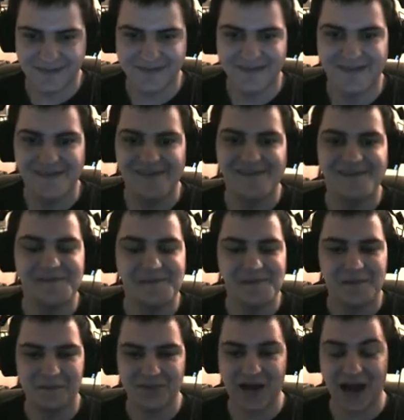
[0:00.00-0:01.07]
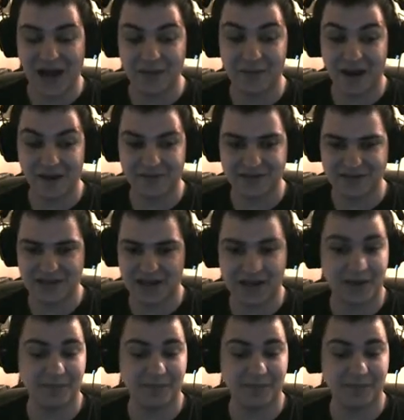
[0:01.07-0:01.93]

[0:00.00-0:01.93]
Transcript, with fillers: He's not in the bottom. No, floor. I am on the deck.